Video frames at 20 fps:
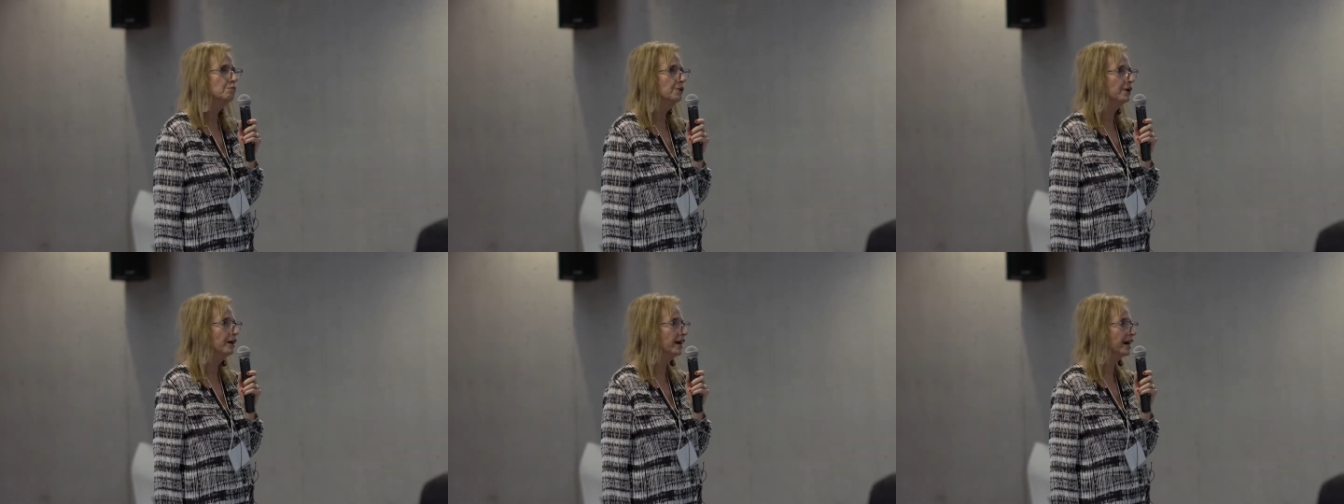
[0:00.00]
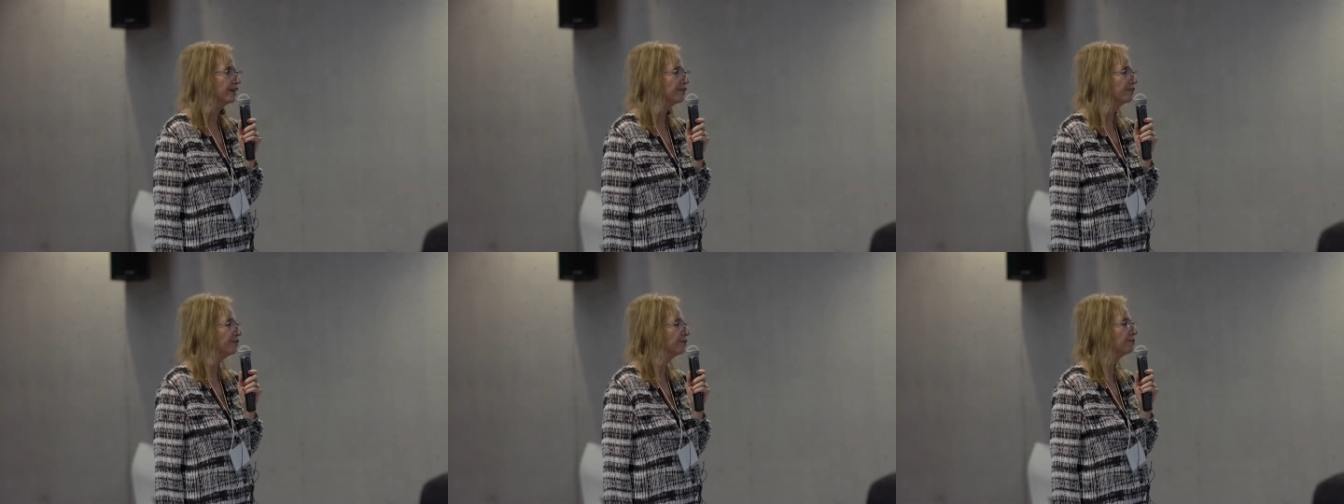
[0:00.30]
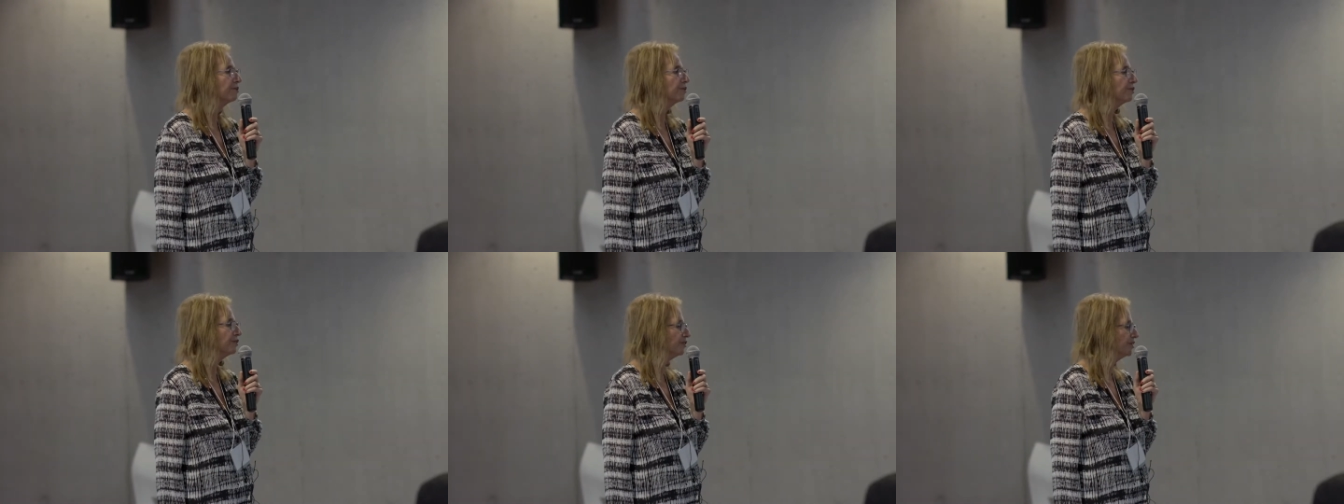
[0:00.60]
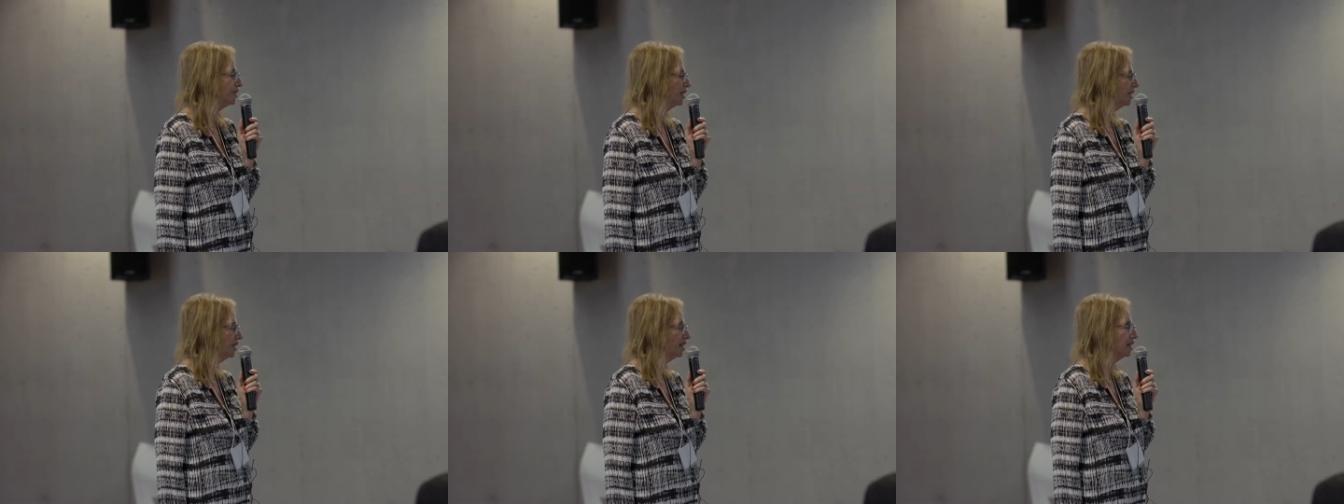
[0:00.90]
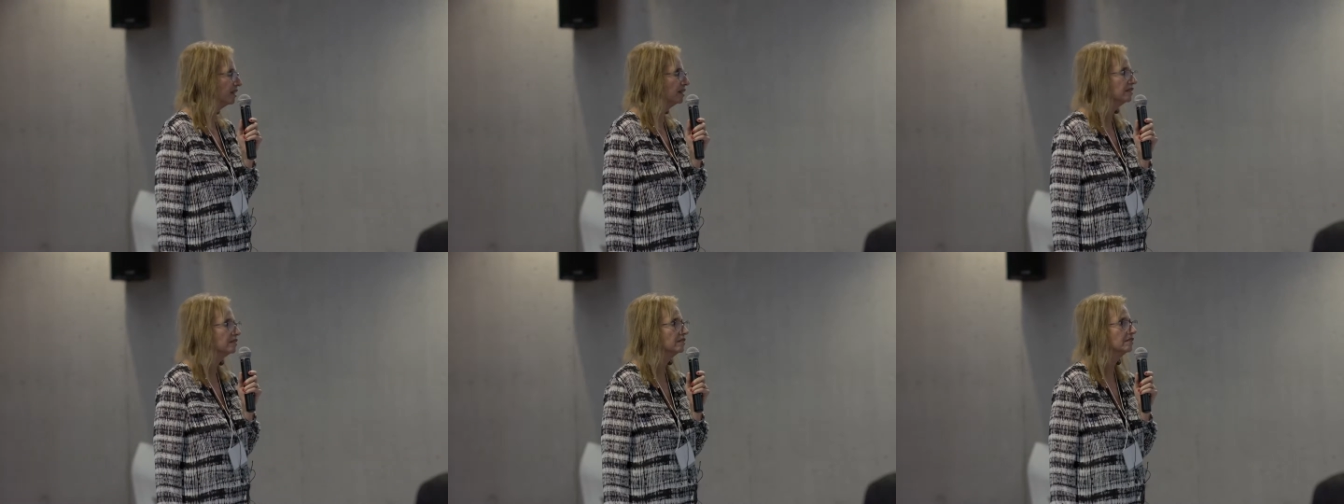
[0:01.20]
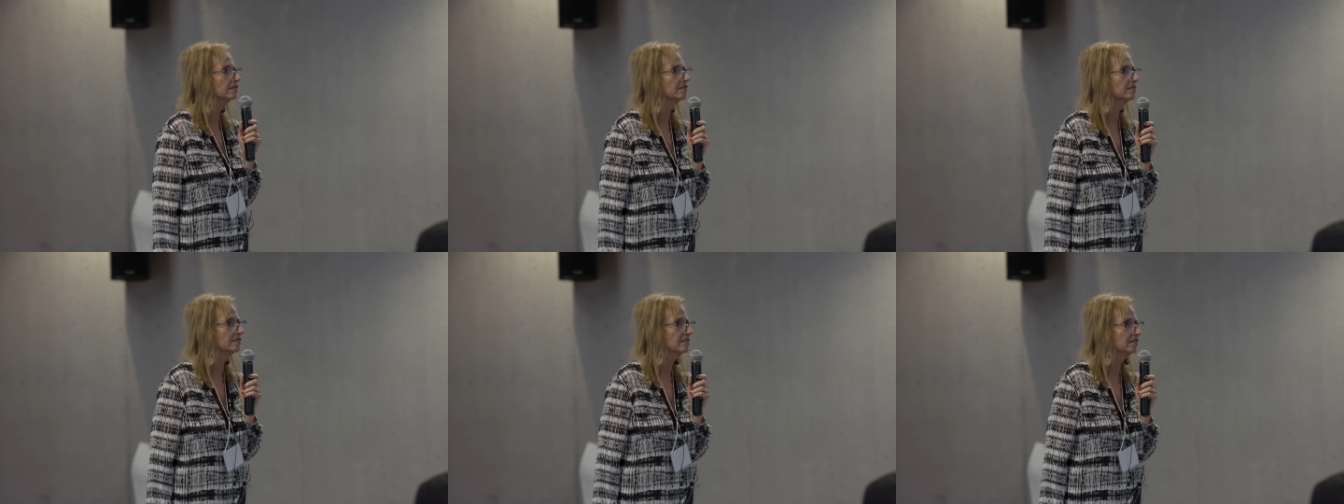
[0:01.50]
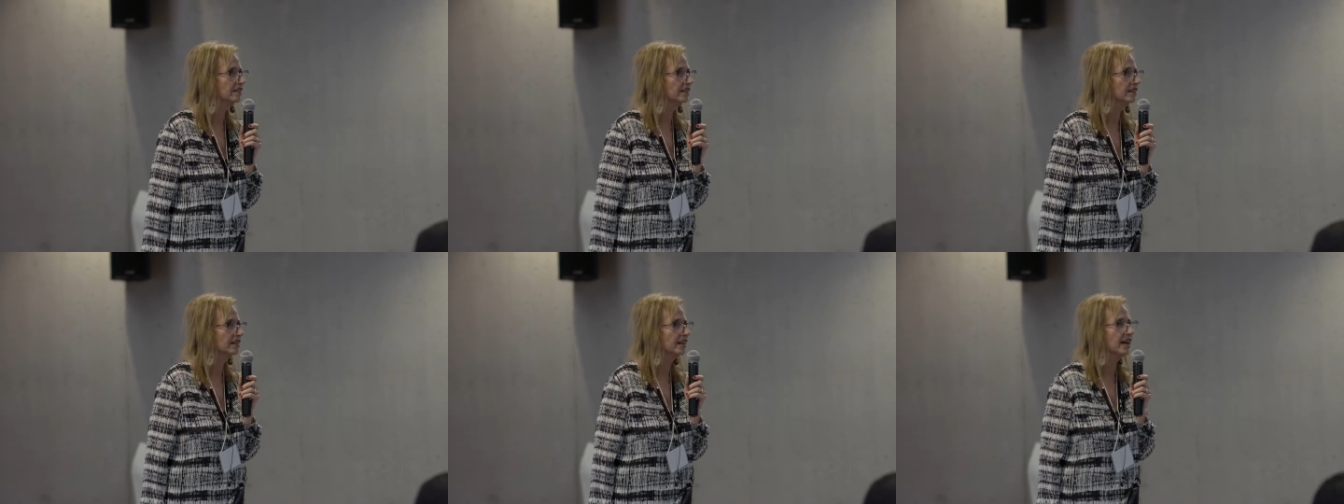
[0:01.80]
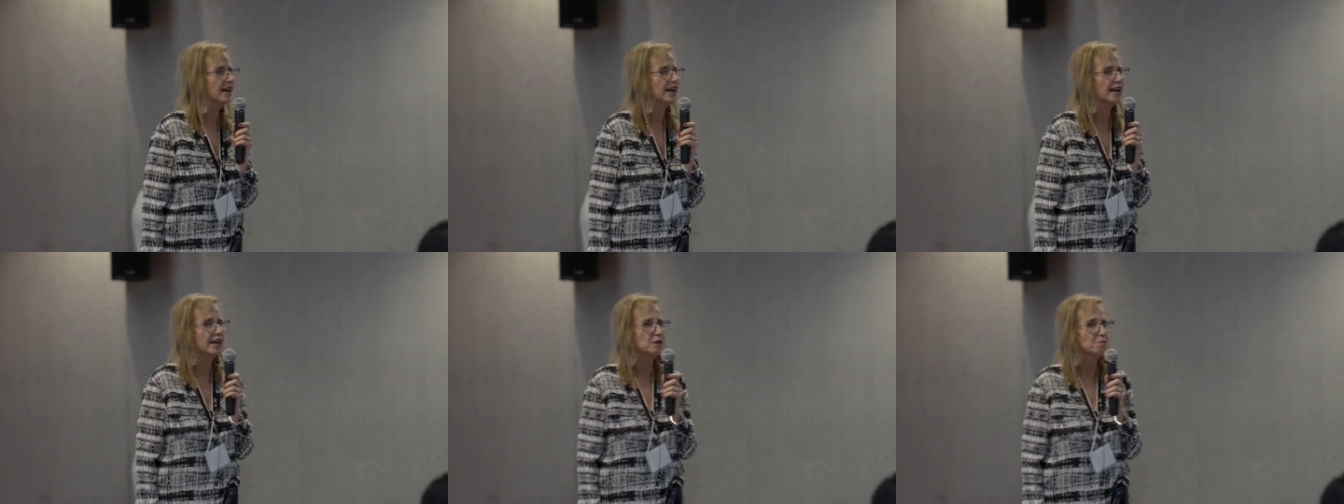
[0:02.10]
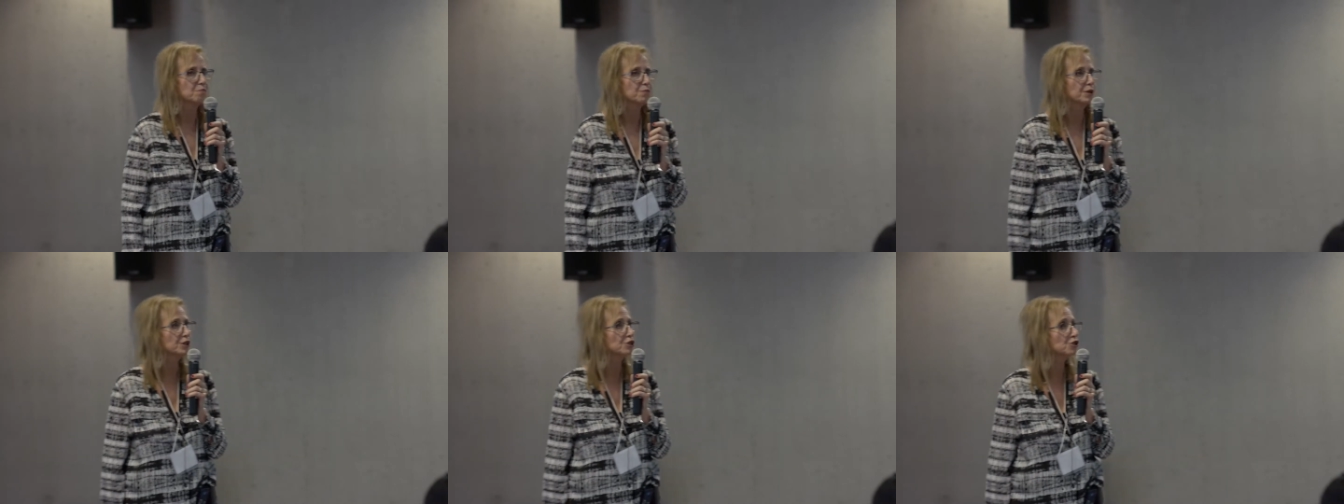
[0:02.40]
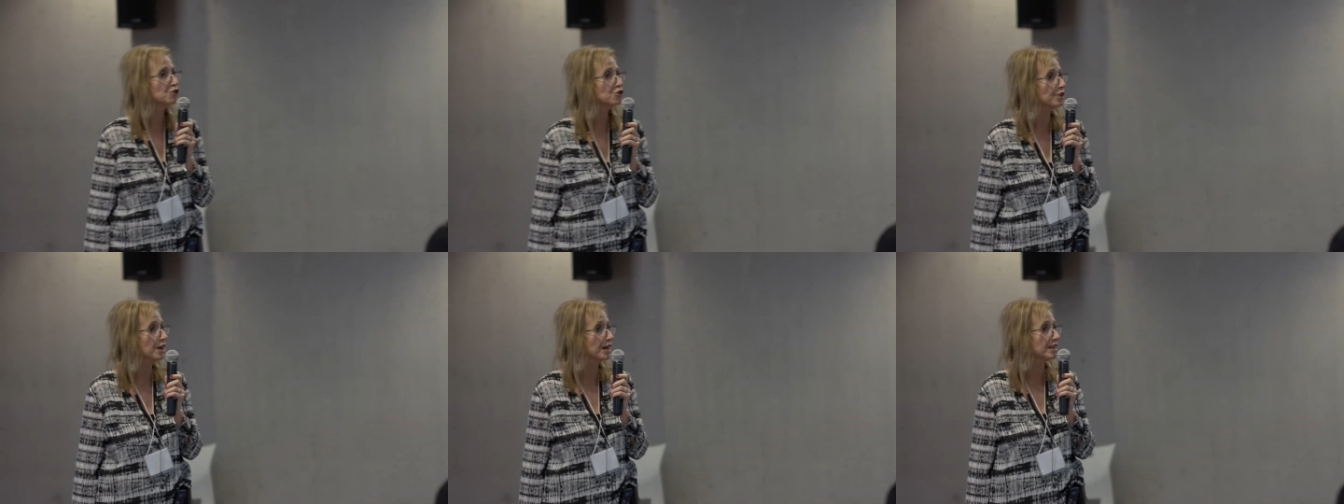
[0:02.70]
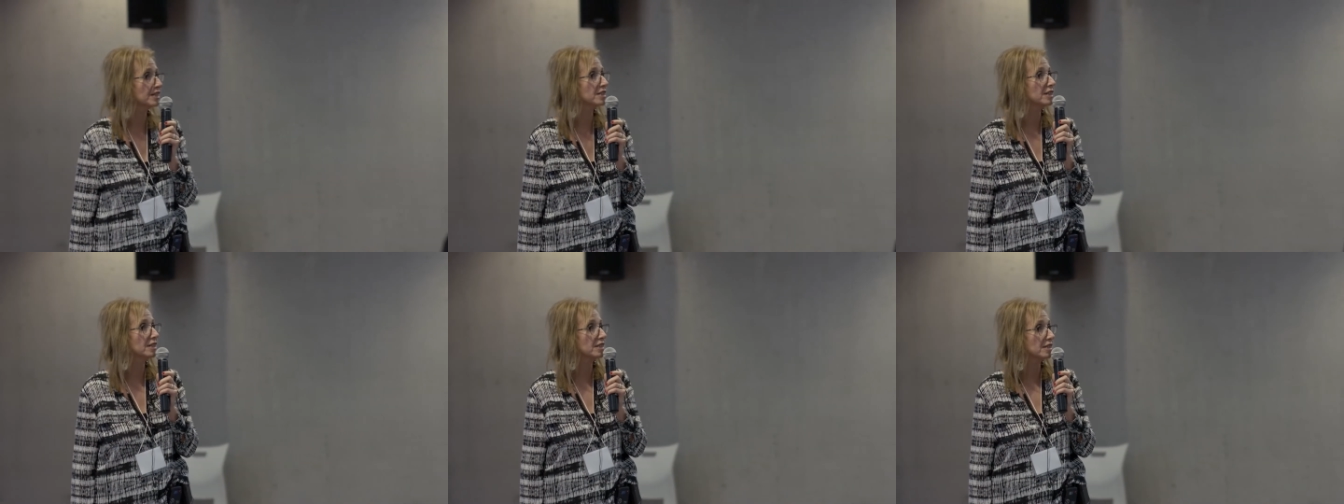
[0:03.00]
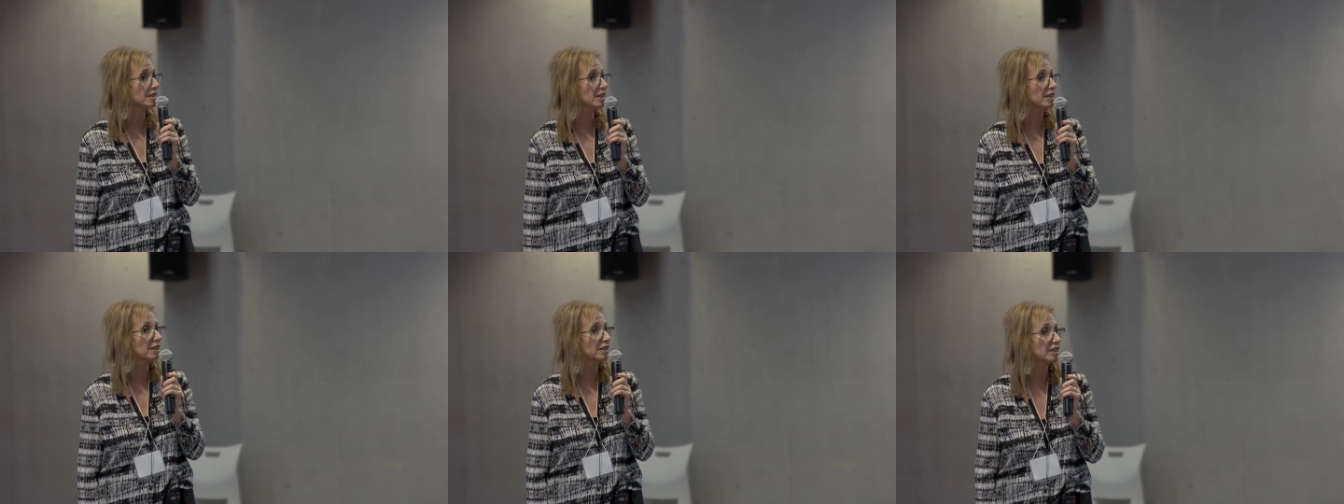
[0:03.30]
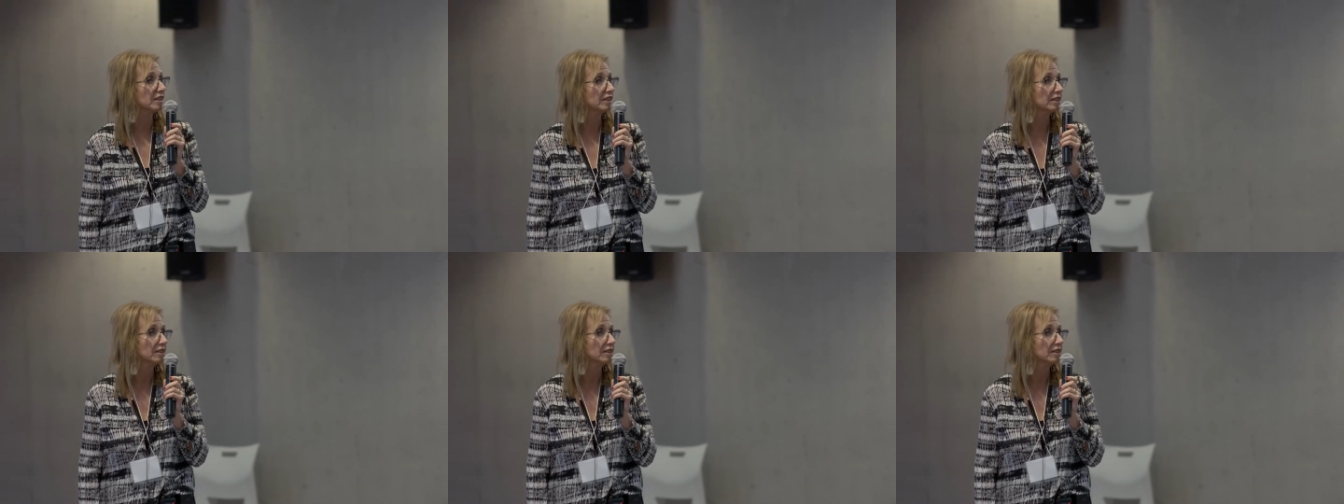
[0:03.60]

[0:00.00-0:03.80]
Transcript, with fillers: Be accurate with your data. It builds trust, doesn't it?